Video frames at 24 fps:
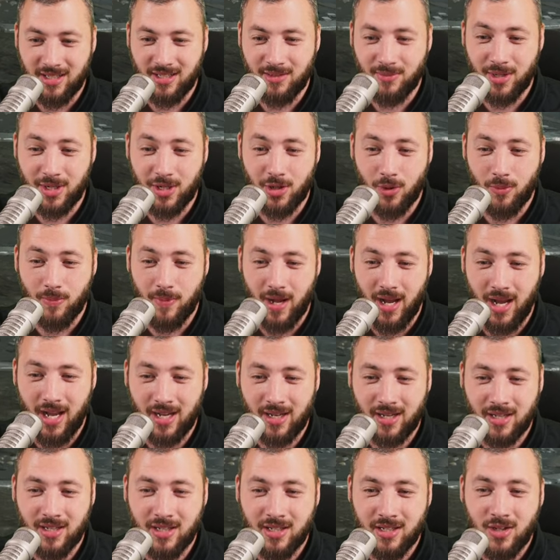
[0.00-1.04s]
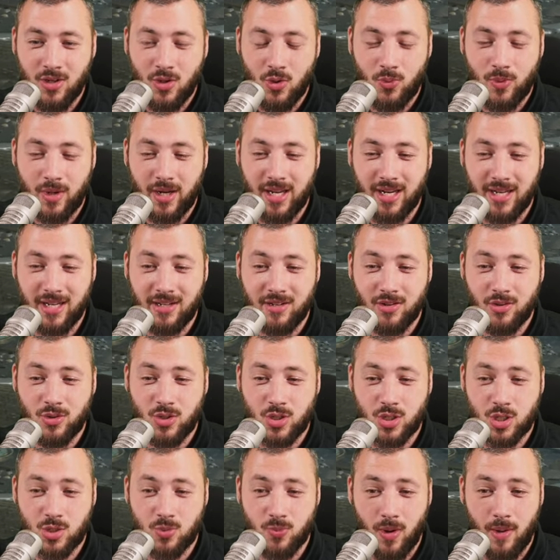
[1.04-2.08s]
let me go back. We're getting
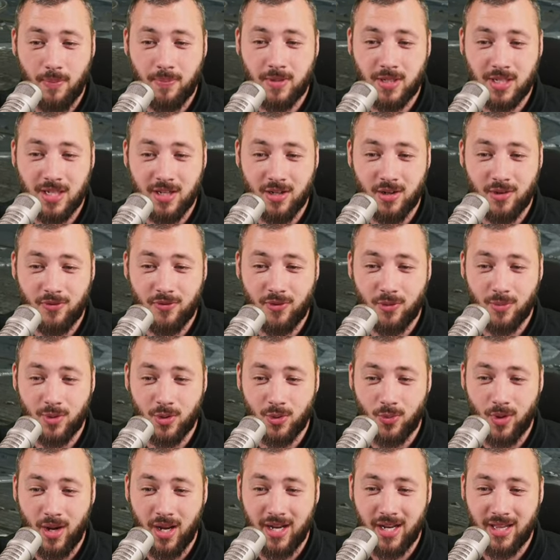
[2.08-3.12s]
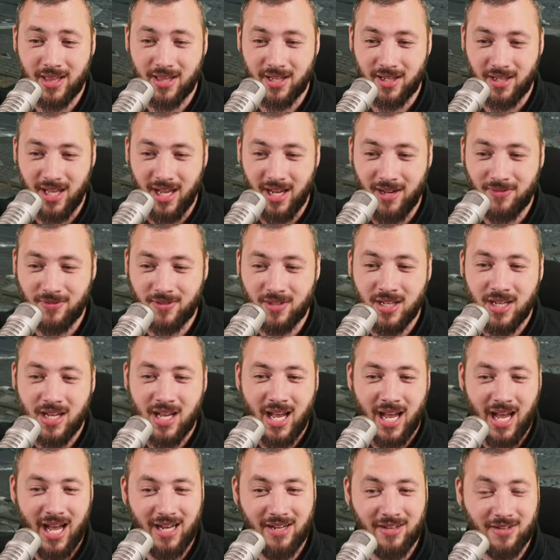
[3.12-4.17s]
swapped here from the right and the left.
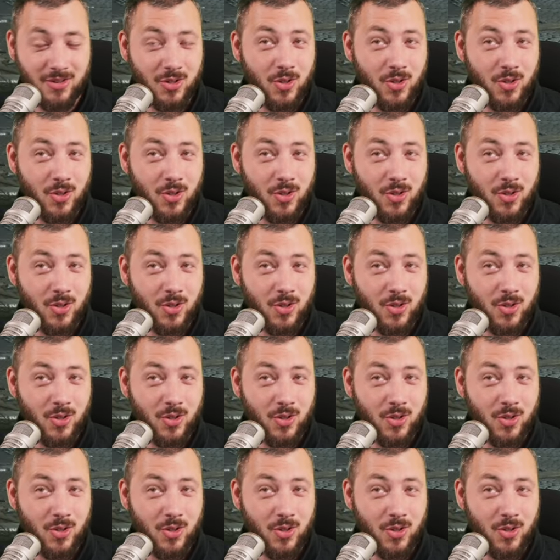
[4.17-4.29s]
And